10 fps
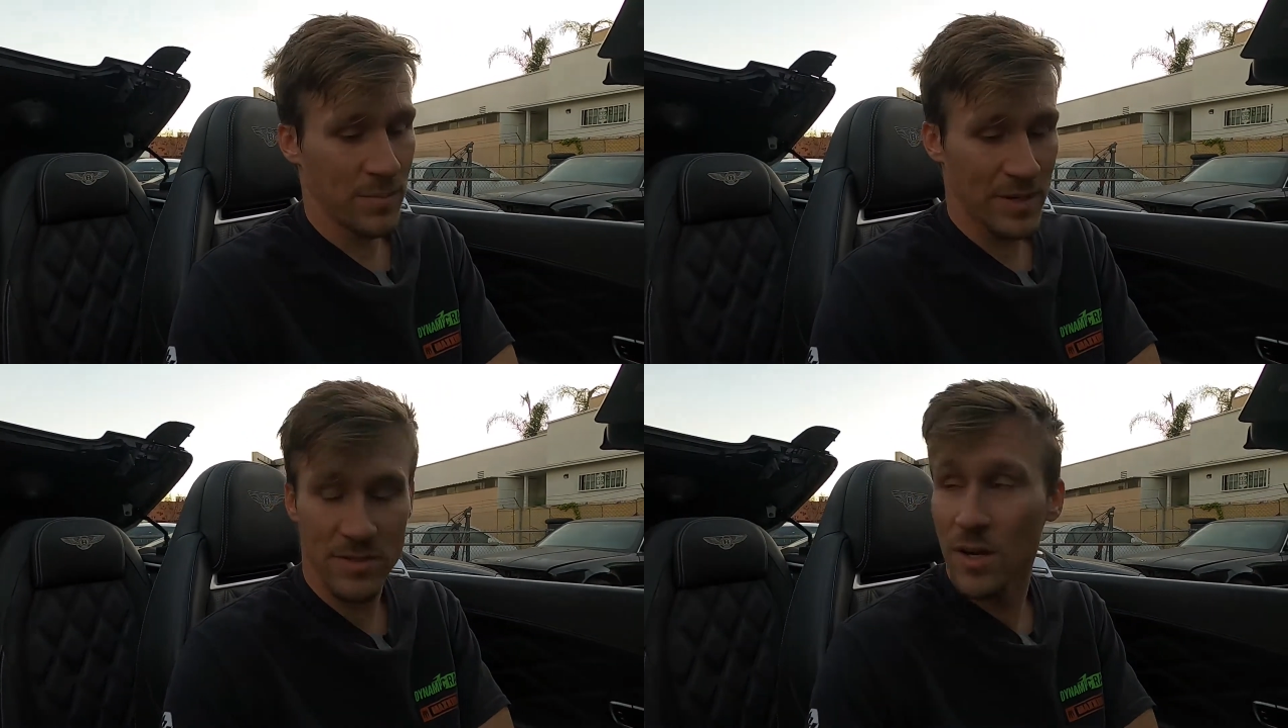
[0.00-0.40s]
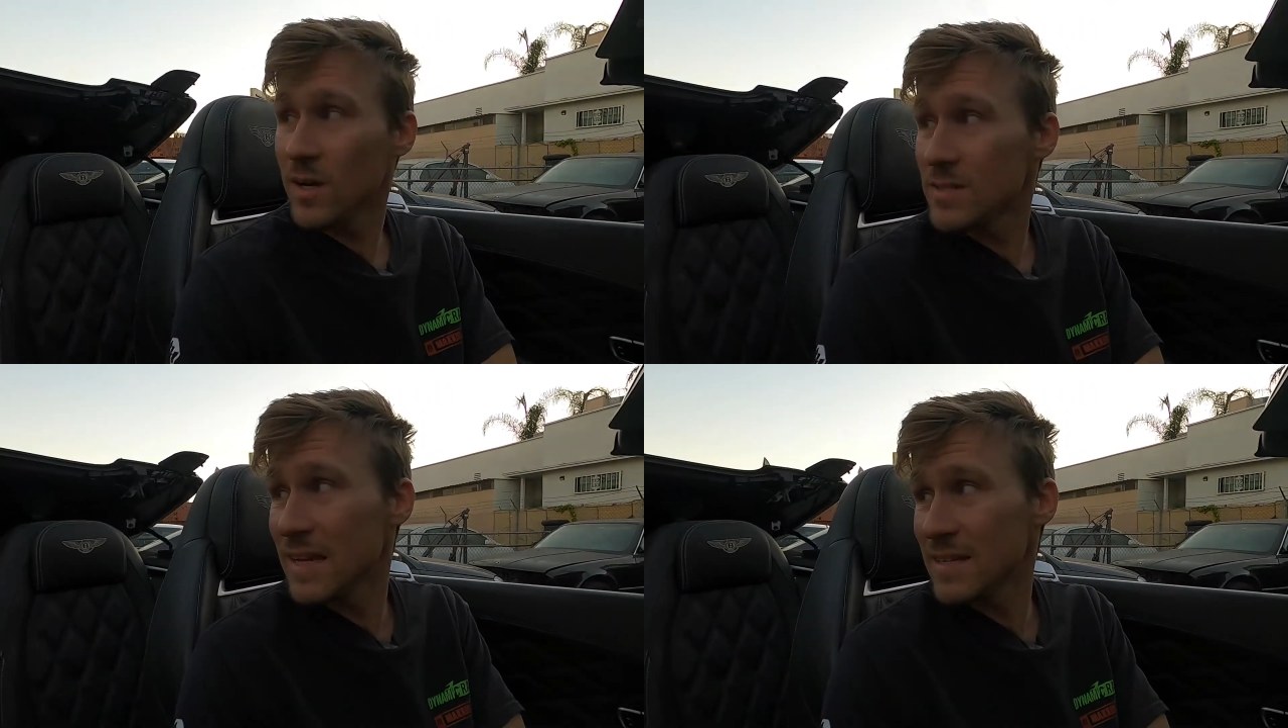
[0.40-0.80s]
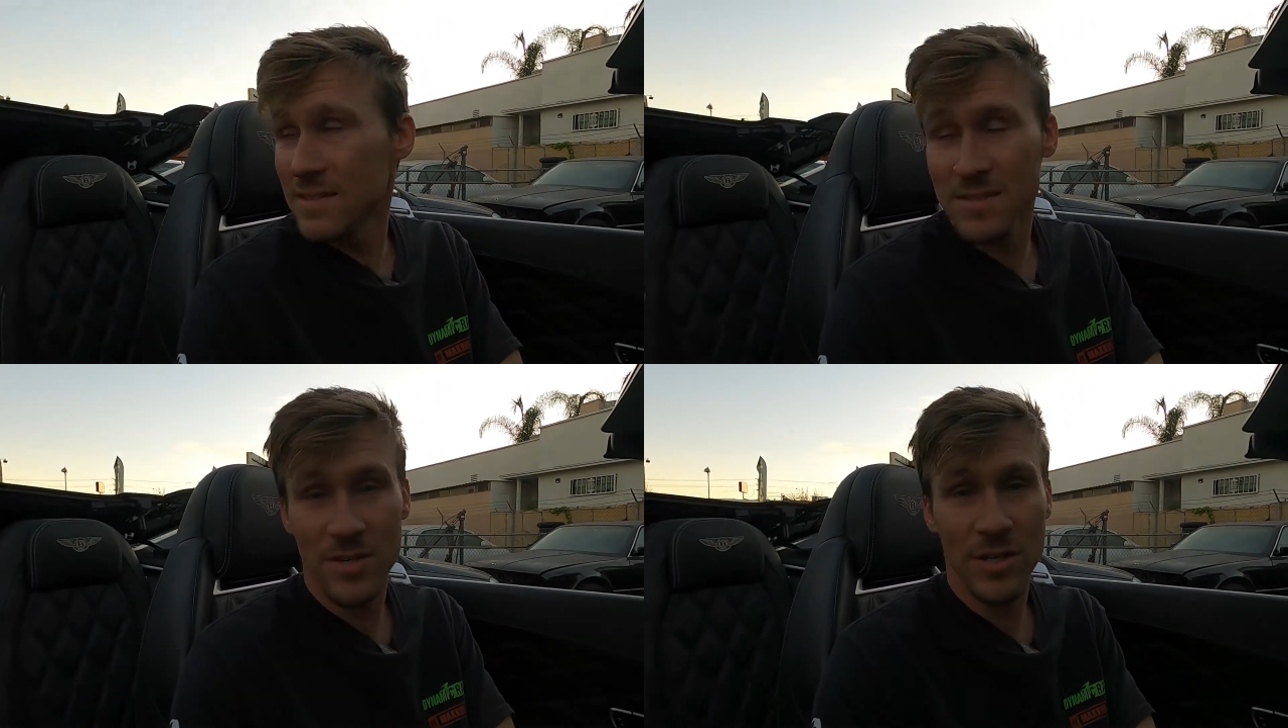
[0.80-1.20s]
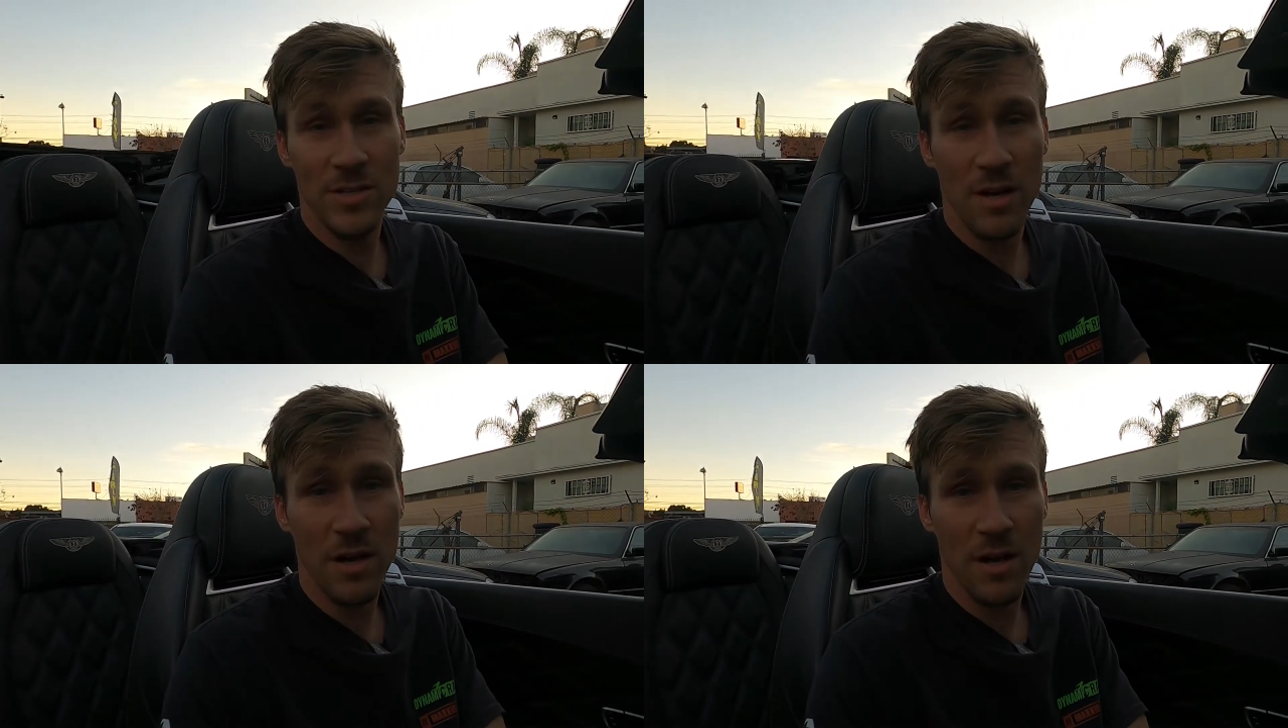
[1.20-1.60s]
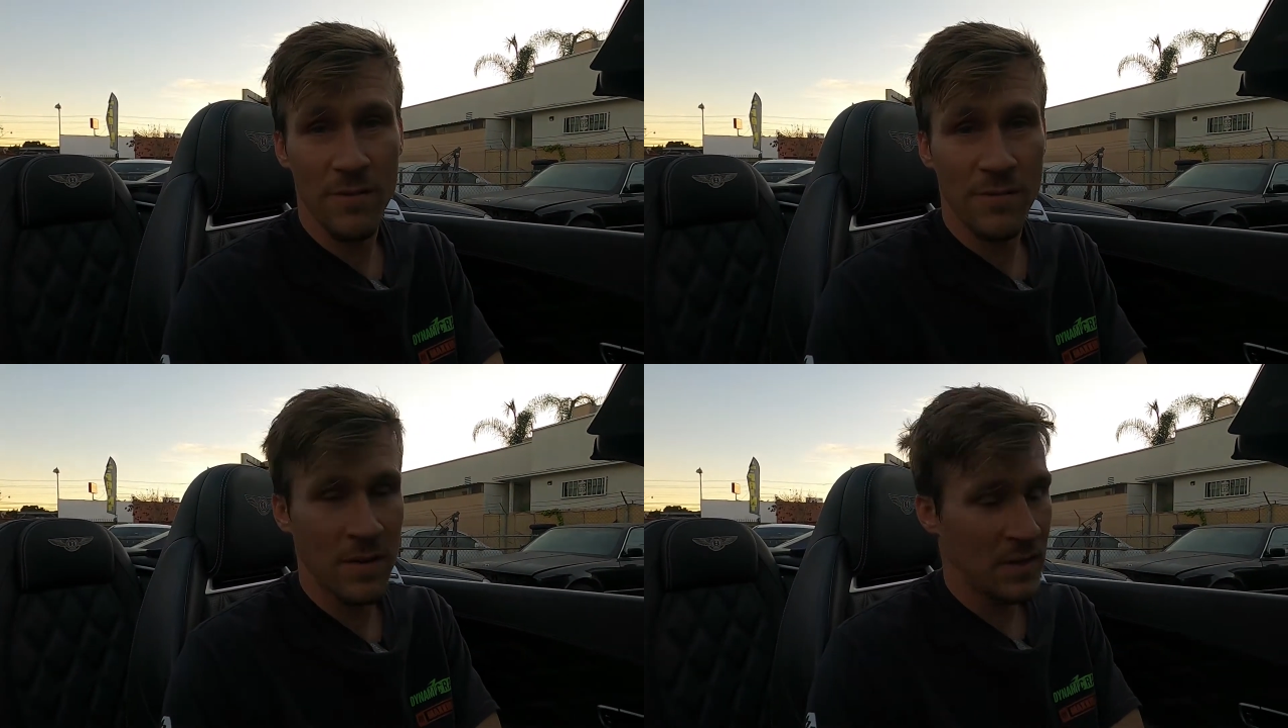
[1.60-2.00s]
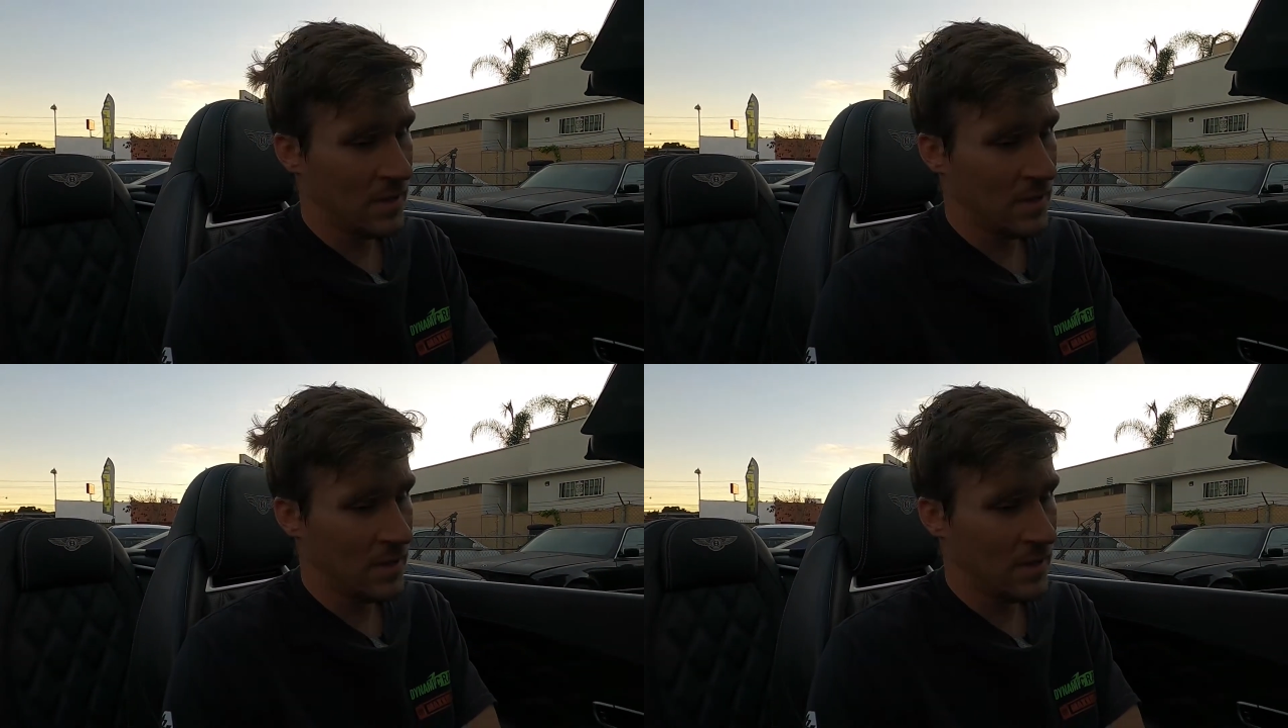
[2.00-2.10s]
but as long as that sensor is off,